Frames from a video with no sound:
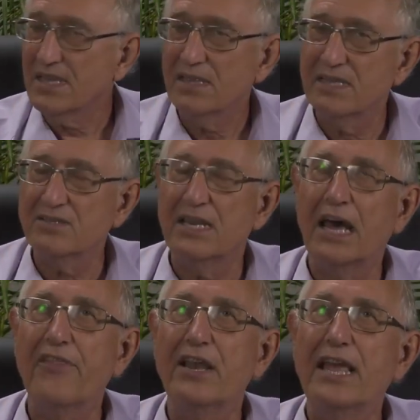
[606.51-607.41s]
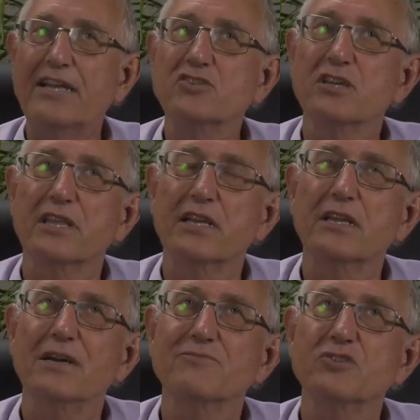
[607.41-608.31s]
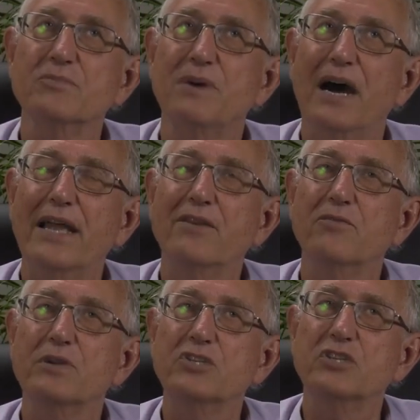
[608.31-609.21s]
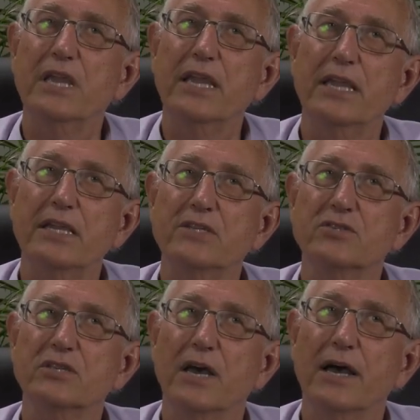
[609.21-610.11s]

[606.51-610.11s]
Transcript: There's another lecture that comes to mind, which is